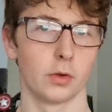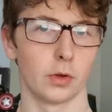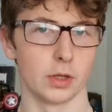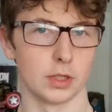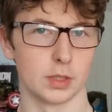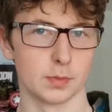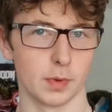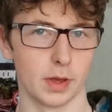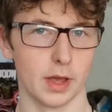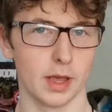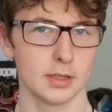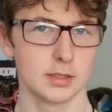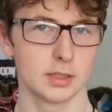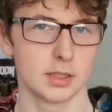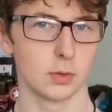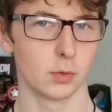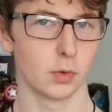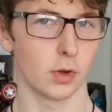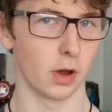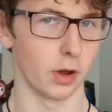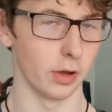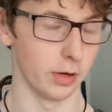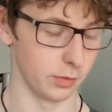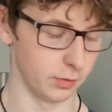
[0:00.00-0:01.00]
Okay, so my hair's
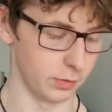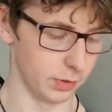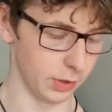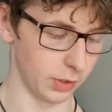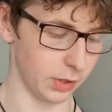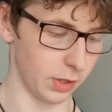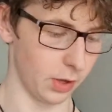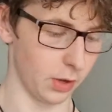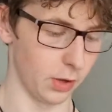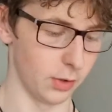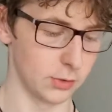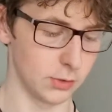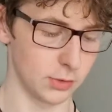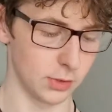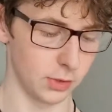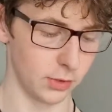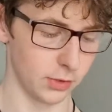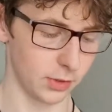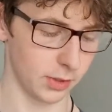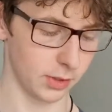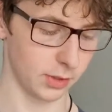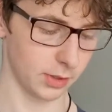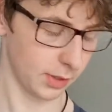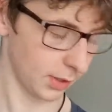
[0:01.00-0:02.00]
still kind of in the curtains
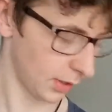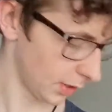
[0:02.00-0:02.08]
look,